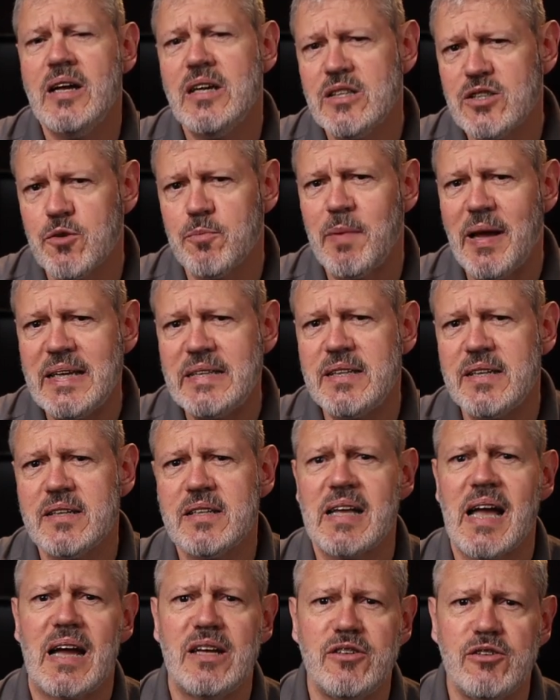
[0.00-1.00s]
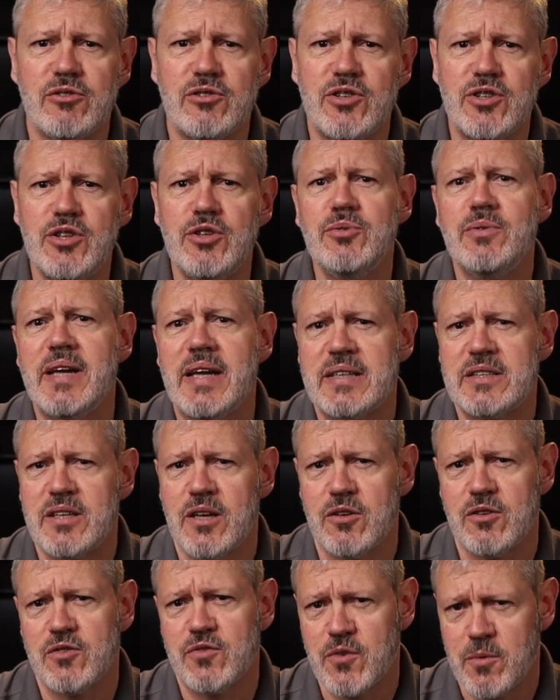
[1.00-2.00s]
So basically, I use two
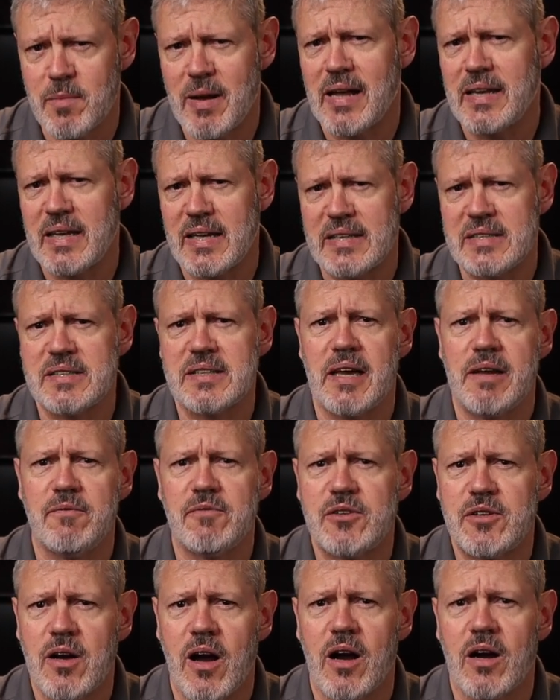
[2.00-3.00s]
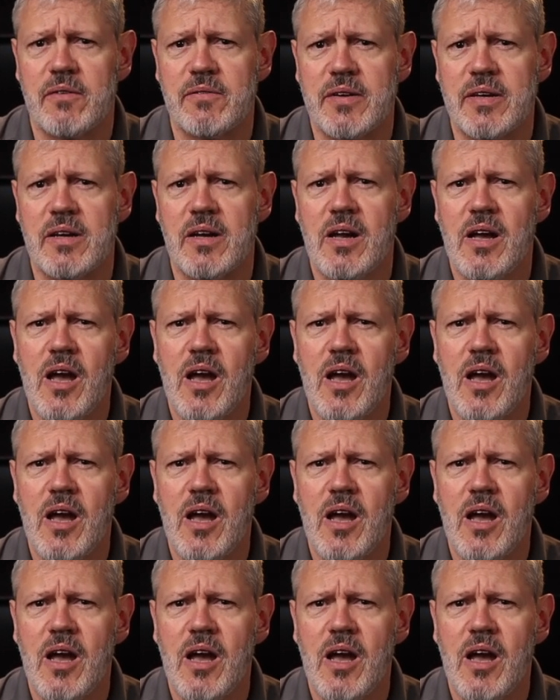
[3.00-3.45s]
Gitzos for my landscape photography.